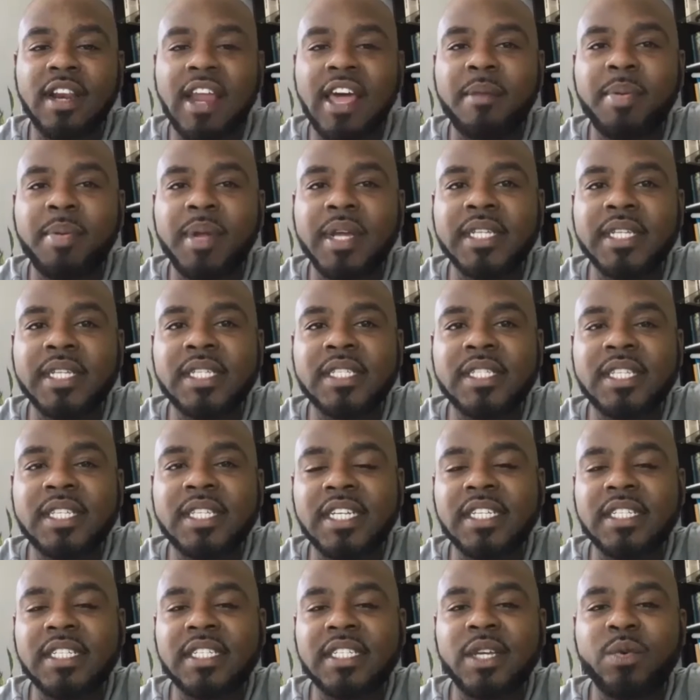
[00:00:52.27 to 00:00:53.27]
of places in
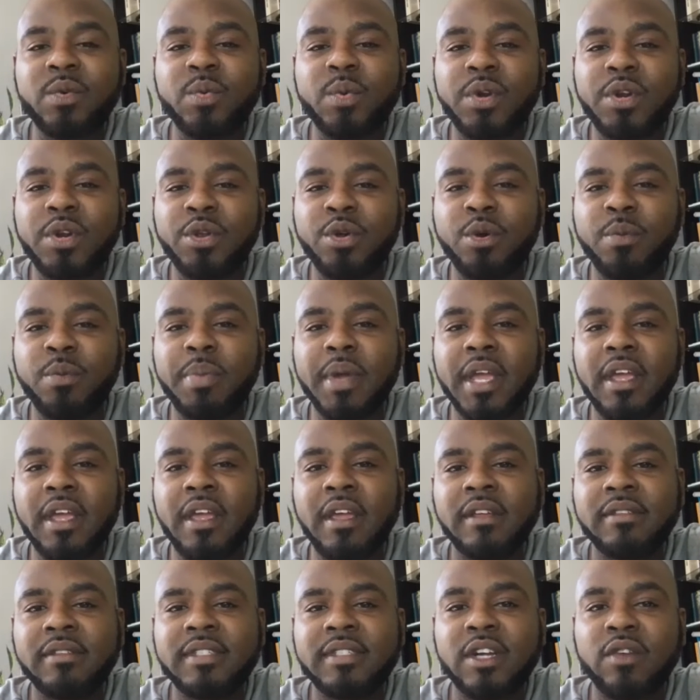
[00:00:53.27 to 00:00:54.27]
DC where you'll
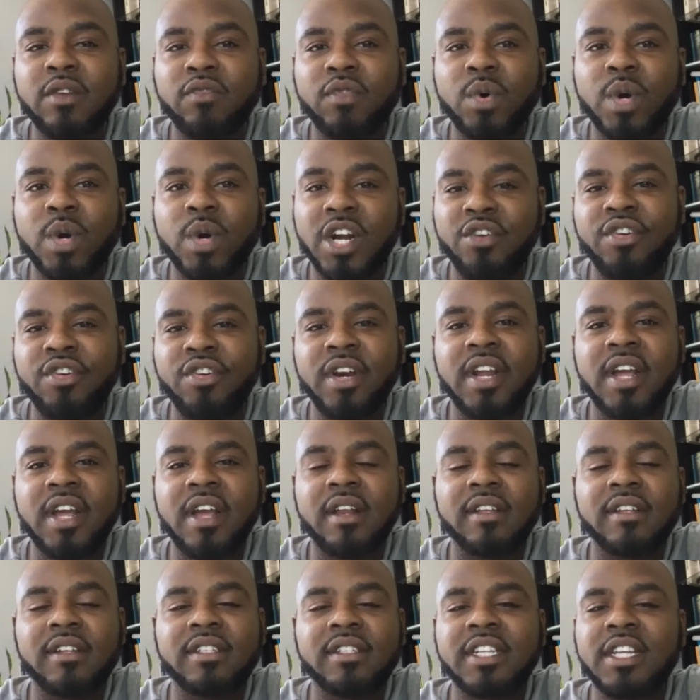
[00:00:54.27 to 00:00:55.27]
pay several
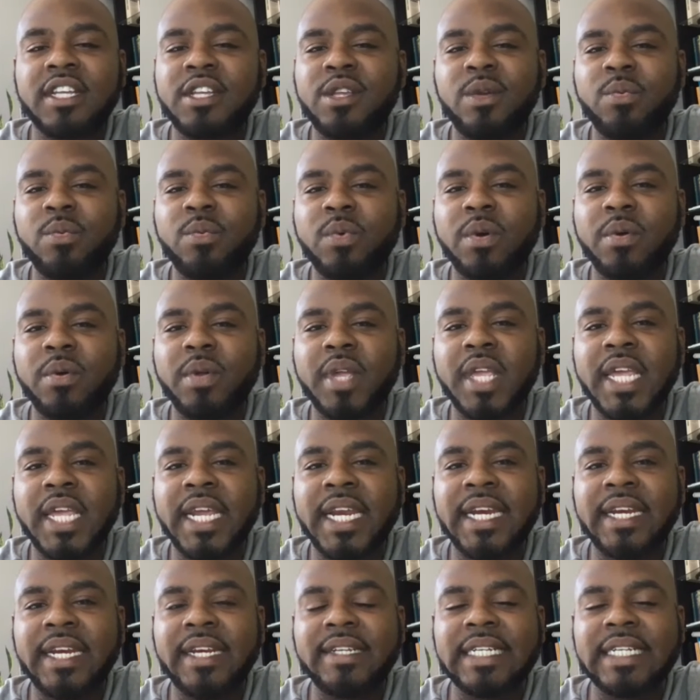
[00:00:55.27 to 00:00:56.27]
$100s and you won't
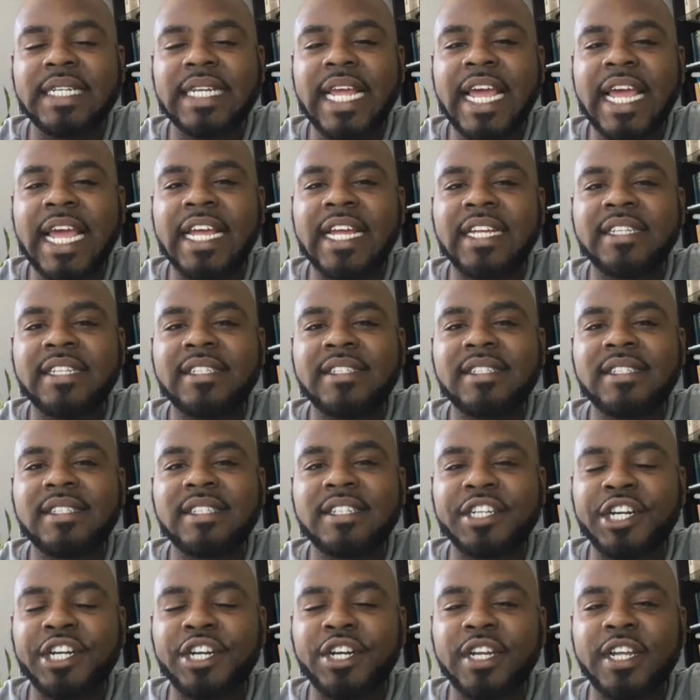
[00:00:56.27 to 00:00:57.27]
get as
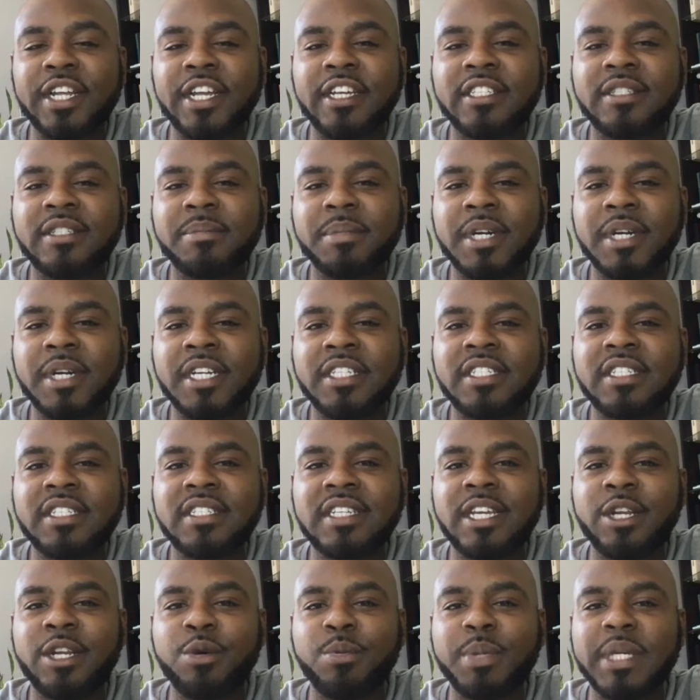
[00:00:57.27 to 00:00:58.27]
nearly as much.
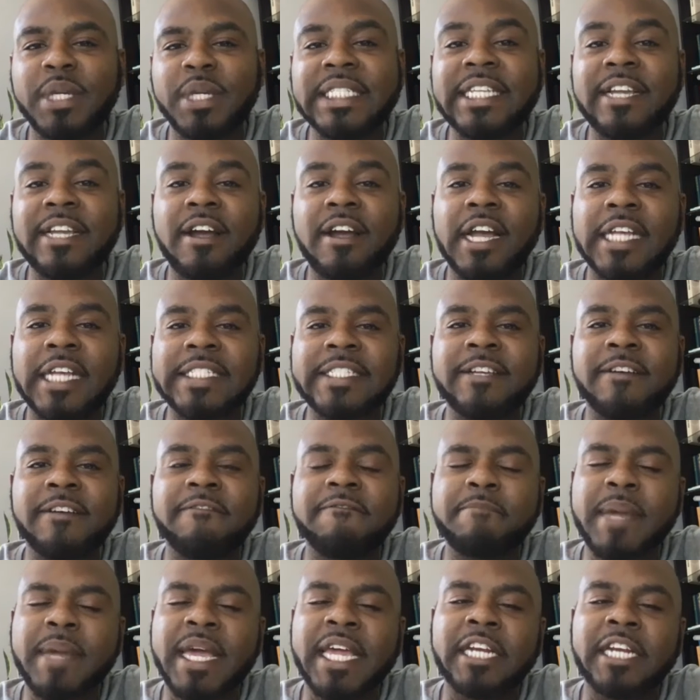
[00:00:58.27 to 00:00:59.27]
It'll be a
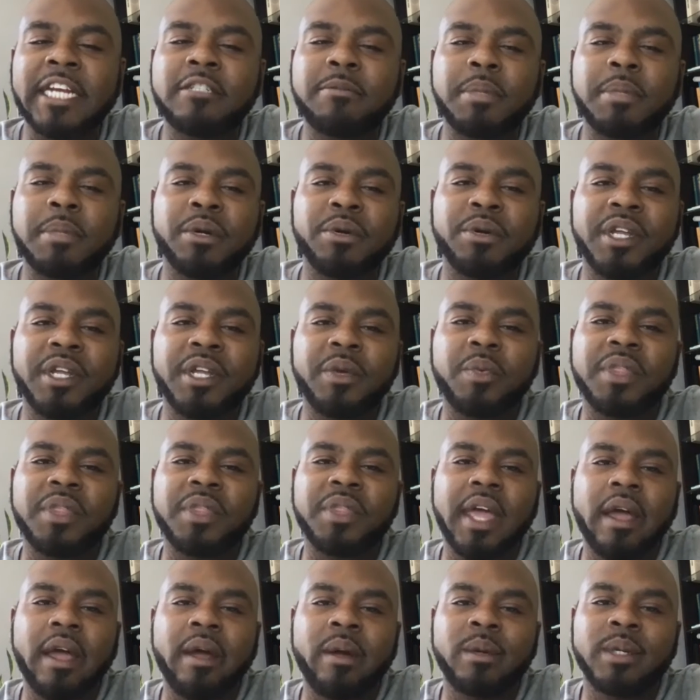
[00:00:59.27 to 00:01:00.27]
self-managed building
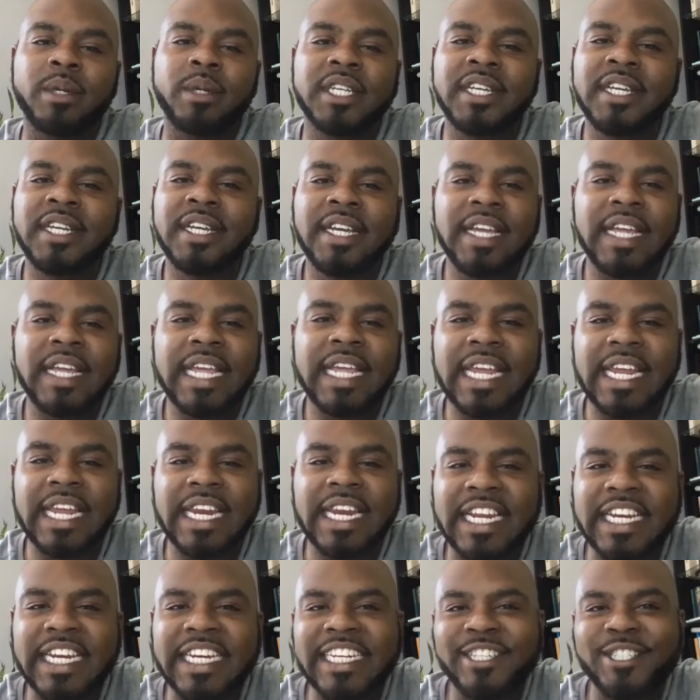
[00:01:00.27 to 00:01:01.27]
without
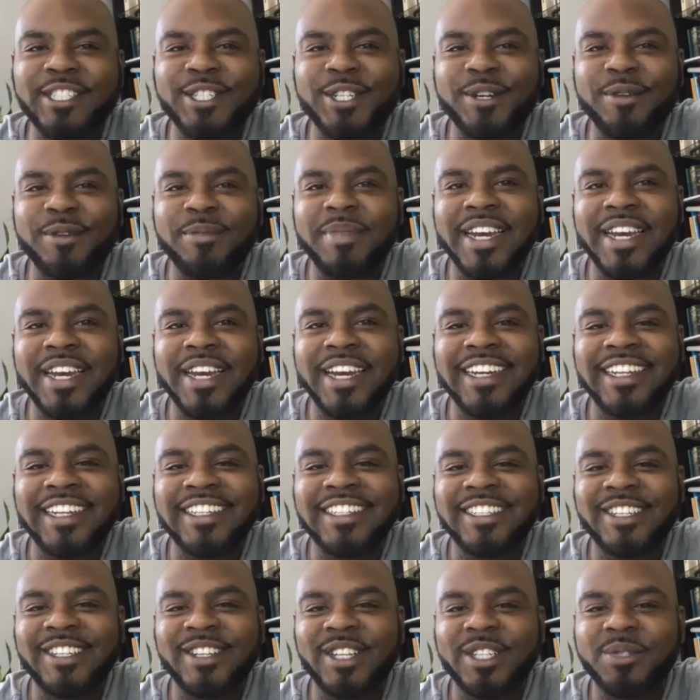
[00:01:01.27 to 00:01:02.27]
any additional
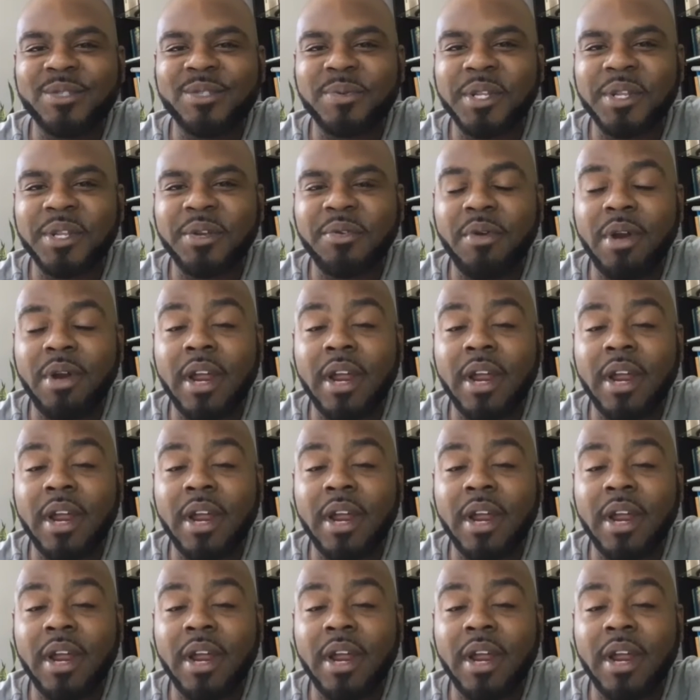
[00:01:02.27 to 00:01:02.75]
amenities. So that's really great.